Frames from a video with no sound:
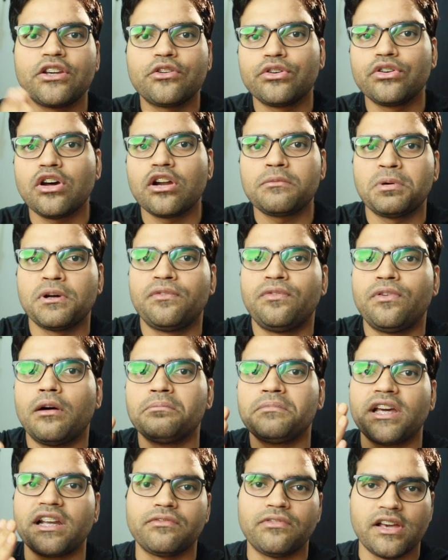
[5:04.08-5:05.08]
could not
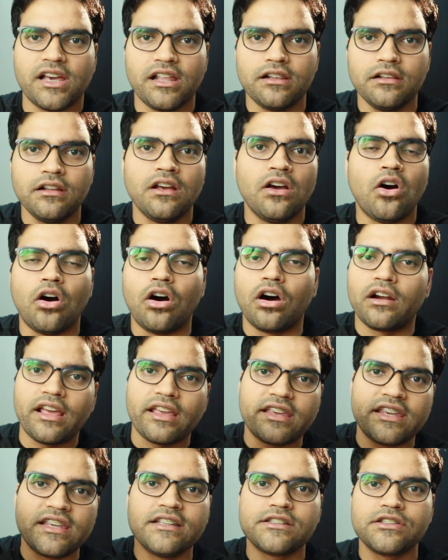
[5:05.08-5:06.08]
perform that well, or
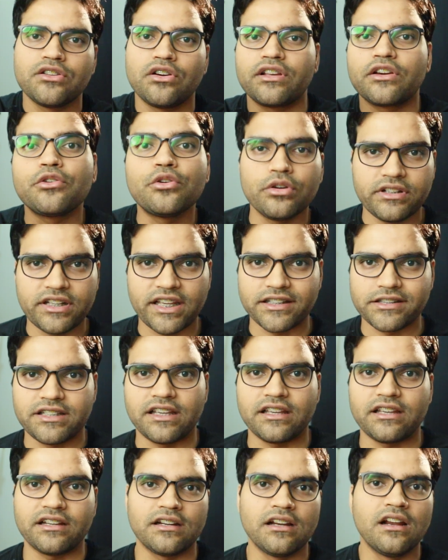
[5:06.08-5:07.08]
like he's not a good test
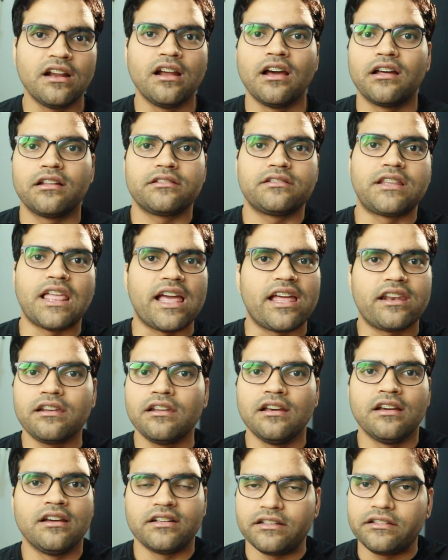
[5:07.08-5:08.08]
taker, then
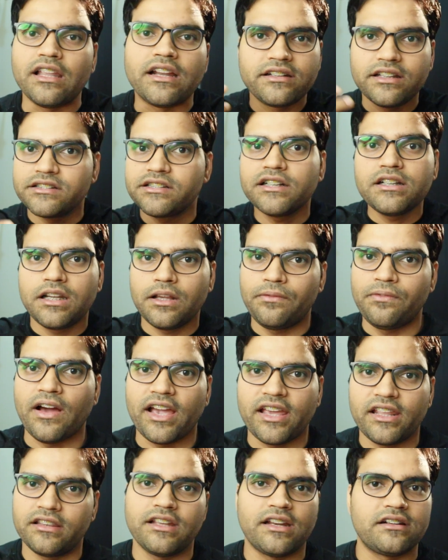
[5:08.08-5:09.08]
that doesn't
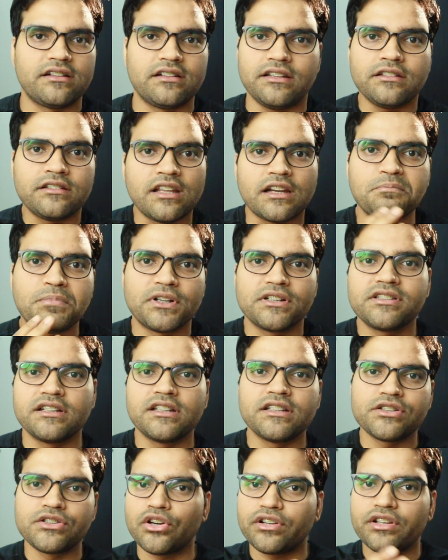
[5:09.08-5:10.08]
define that that person
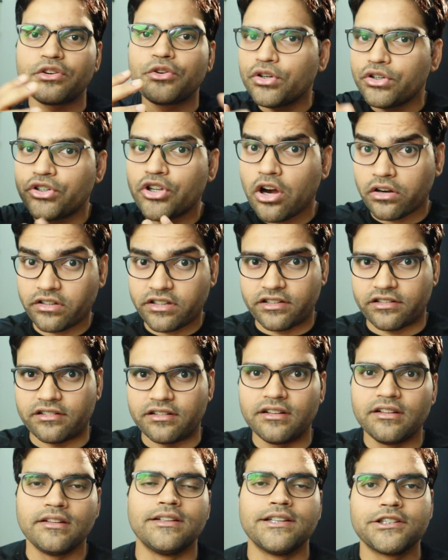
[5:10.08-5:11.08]
is not a good doctor.
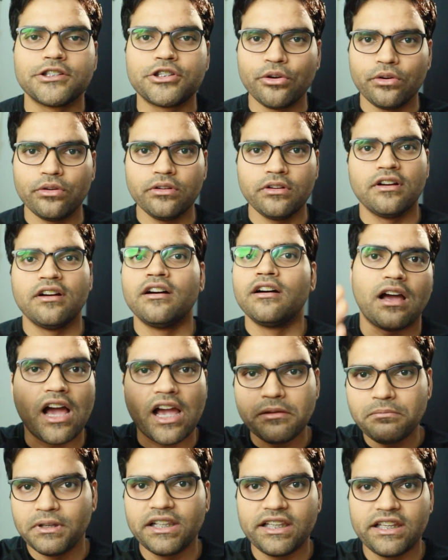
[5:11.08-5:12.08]
So
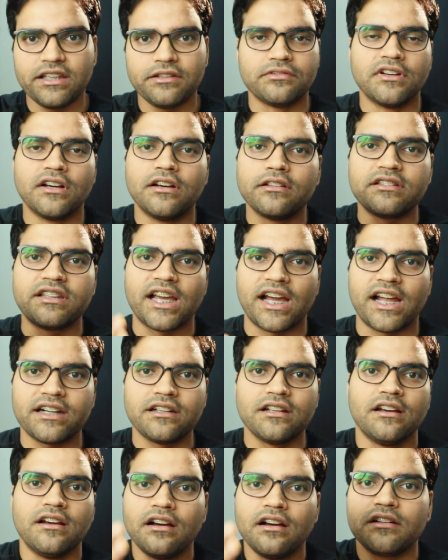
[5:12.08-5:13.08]
I believe that
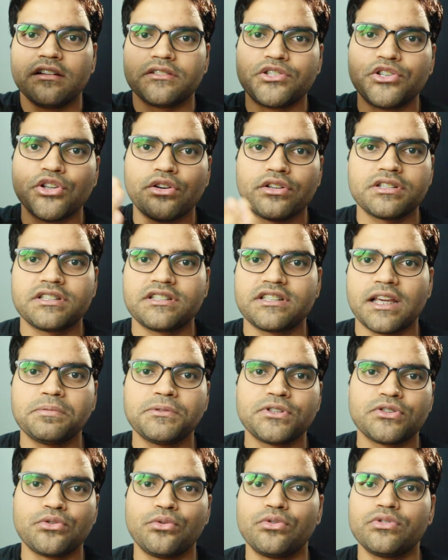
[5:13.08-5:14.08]
your step
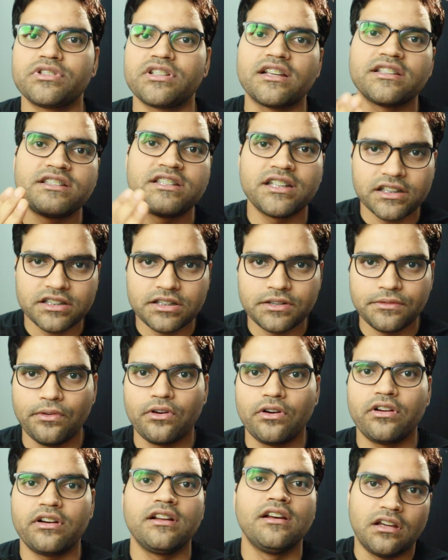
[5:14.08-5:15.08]
scores are just
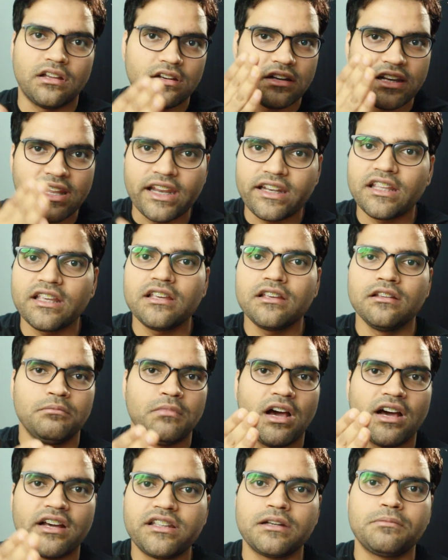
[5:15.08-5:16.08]
for letting
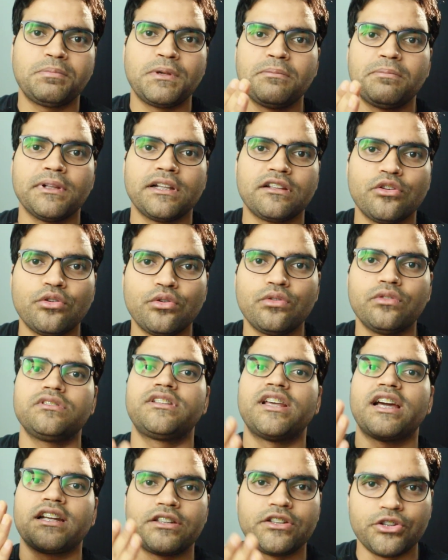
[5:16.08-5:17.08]
other people know
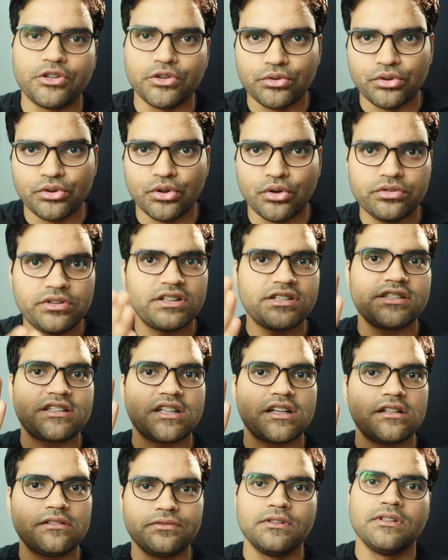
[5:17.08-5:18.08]
that you know the
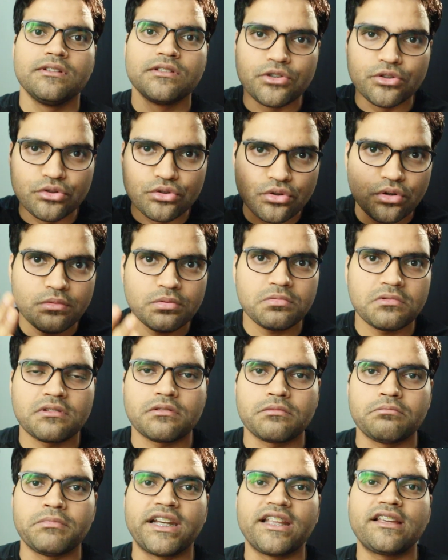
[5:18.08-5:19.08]
stuff, you know
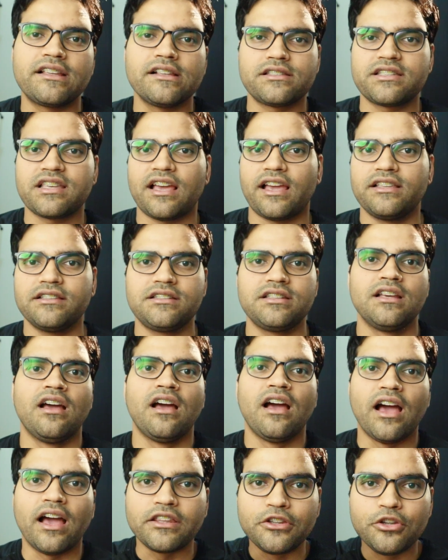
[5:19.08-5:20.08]
medical science,
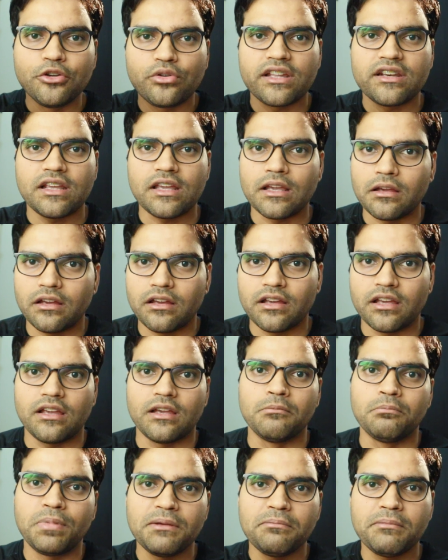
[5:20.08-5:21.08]
and you can
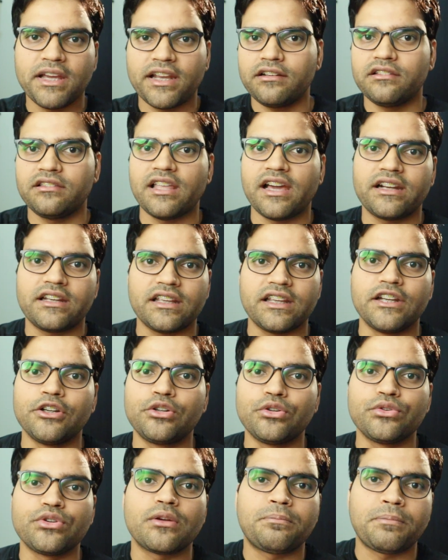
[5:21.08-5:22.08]
implement that
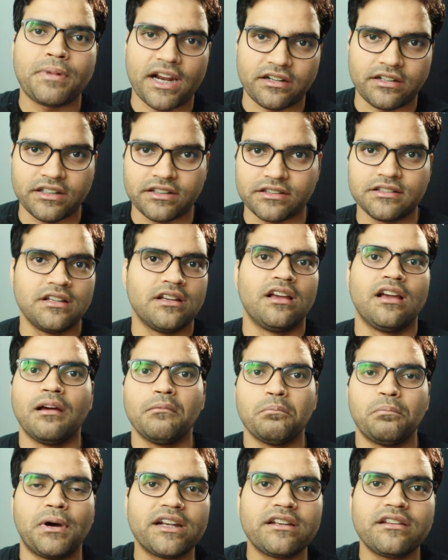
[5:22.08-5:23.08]
into your practice.
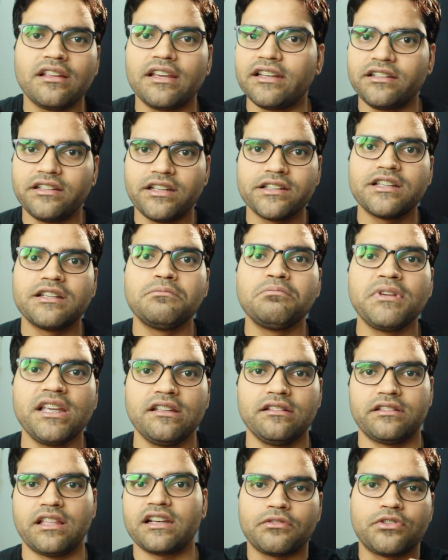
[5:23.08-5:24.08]
But it doesn't
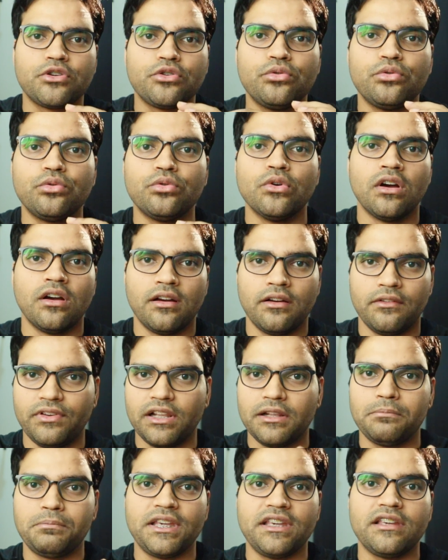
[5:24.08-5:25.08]
mean that you
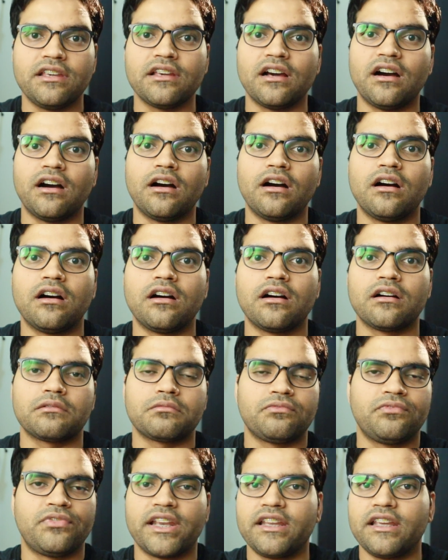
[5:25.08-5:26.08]
will be a
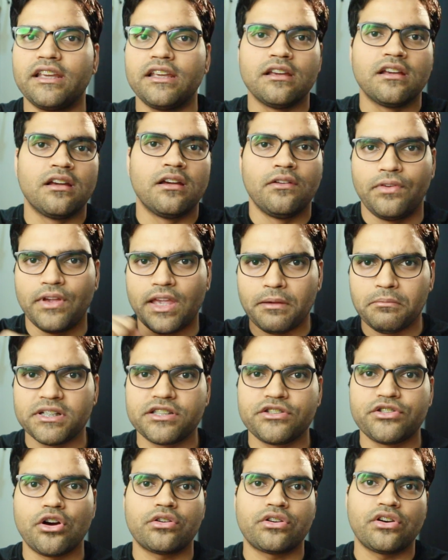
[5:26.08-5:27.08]
very famous
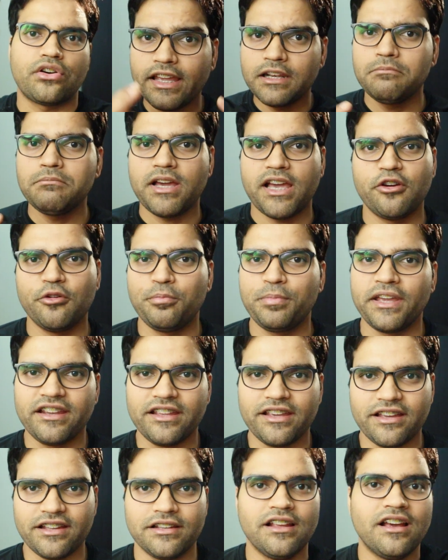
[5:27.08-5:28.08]
doctor. In my
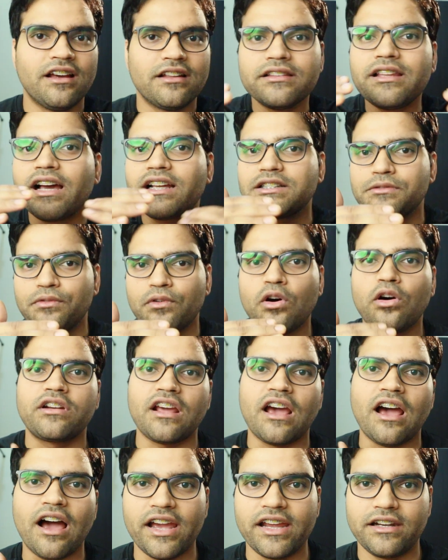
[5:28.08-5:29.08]
opinion, that's
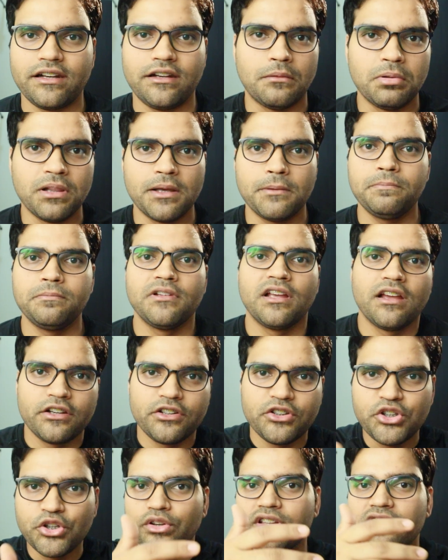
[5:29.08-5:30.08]
what I developed
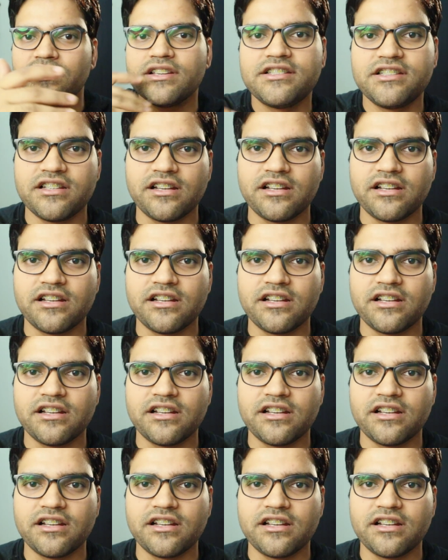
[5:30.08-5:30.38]
during this